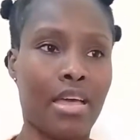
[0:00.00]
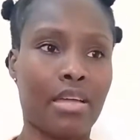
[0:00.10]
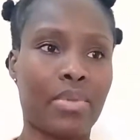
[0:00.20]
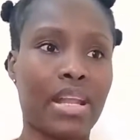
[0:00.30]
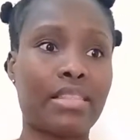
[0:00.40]

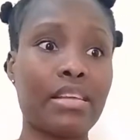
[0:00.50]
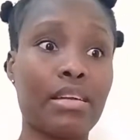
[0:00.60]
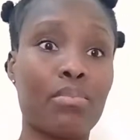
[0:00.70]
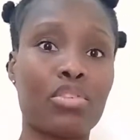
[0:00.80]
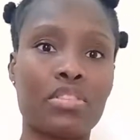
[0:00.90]
But I think
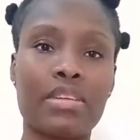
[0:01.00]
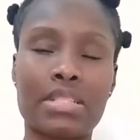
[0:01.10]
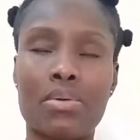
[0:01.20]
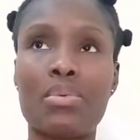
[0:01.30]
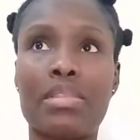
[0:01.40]
that most of the
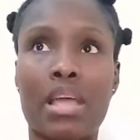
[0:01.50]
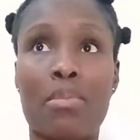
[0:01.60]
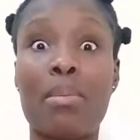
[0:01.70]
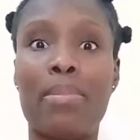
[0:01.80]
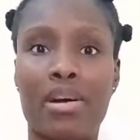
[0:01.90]
time when we think
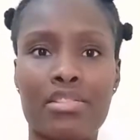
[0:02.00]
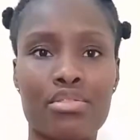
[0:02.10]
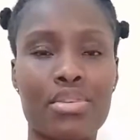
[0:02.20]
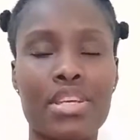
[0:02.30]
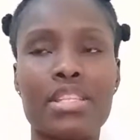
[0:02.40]
about
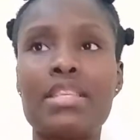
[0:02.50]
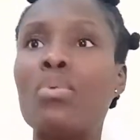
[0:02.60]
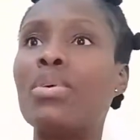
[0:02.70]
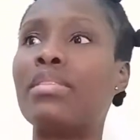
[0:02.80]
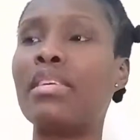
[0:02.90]
boundaries,
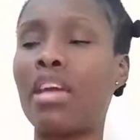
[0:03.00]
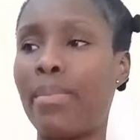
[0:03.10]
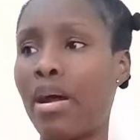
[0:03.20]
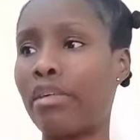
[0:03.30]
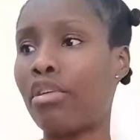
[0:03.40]
we think
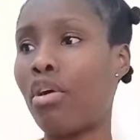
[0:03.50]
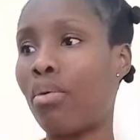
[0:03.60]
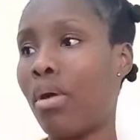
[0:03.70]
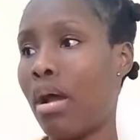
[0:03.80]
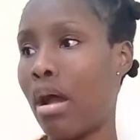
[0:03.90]
about,
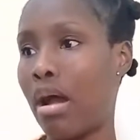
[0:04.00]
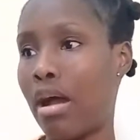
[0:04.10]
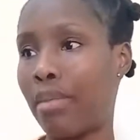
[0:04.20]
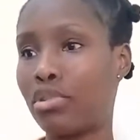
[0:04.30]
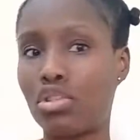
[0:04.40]

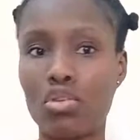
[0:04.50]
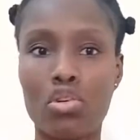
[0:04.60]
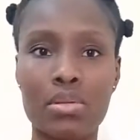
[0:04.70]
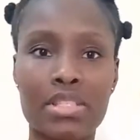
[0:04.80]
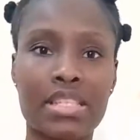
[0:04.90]

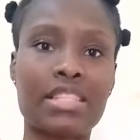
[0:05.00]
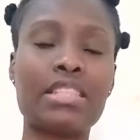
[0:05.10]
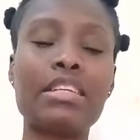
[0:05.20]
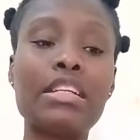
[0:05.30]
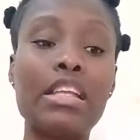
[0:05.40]
so
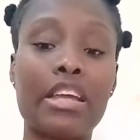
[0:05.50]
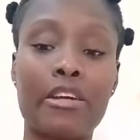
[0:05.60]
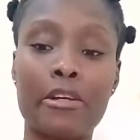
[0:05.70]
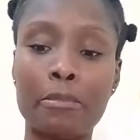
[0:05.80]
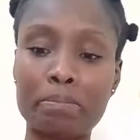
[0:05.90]
setting
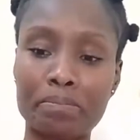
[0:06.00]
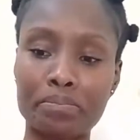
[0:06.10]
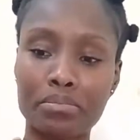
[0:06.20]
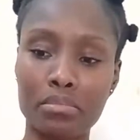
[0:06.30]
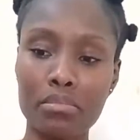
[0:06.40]
clear
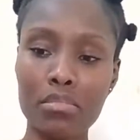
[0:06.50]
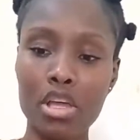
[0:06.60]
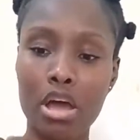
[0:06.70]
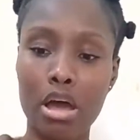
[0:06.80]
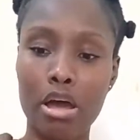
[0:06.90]

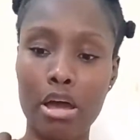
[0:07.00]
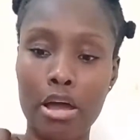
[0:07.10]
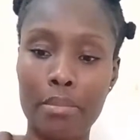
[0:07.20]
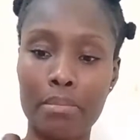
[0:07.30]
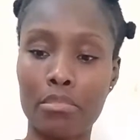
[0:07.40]

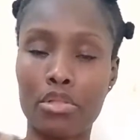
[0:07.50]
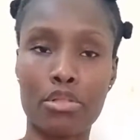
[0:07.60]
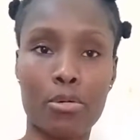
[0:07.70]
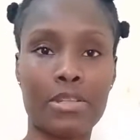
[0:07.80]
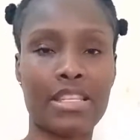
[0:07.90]

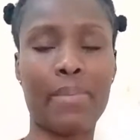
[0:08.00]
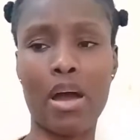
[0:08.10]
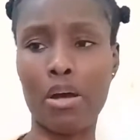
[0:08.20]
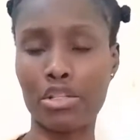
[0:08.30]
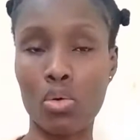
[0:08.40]
thoughts
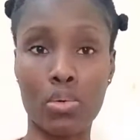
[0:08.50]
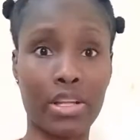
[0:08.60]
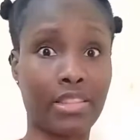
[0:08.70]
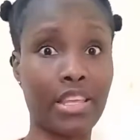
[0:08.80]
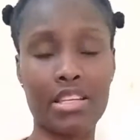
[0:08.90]
about
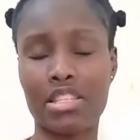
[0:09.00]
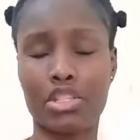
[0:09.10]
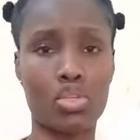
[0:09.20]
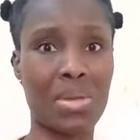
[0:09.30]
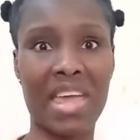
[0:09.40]
the things
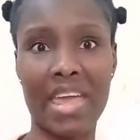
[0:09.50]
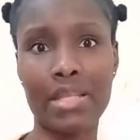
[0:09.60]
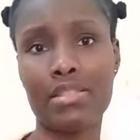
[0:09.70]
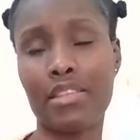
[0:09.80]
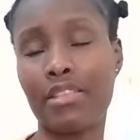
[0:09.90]
that you
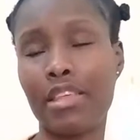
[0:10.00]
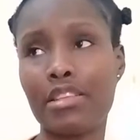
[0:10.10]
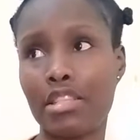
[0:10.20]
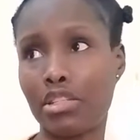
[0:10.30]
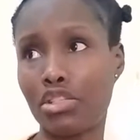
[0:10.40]
hate, the
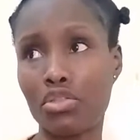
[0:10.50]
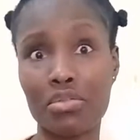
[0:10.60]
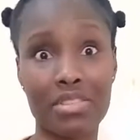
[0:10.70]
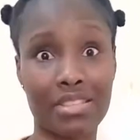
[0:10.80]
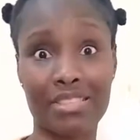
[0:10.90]
things that you
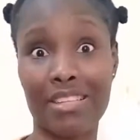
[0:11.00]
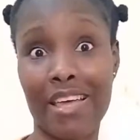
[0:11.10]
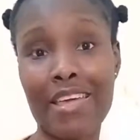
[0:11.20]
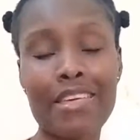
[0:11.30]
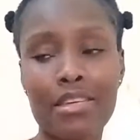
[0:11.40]

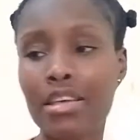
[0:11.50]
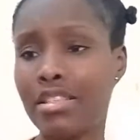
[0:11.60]
dislike.